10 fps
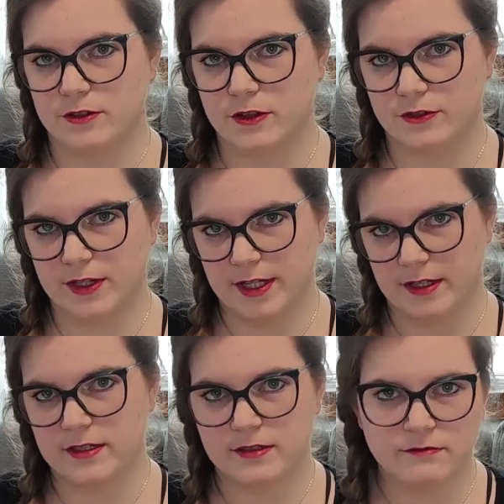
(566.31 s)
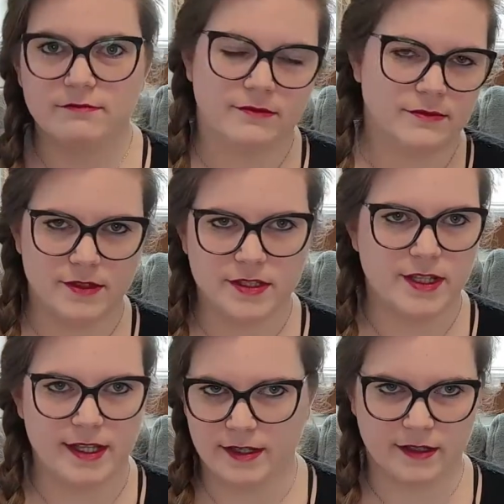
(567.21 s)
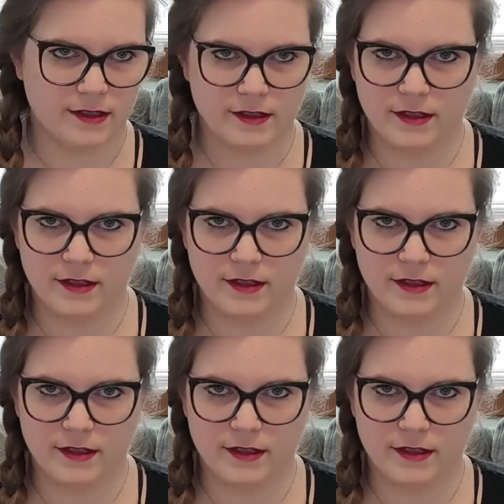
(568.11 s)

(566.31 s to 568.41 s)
of like scaling,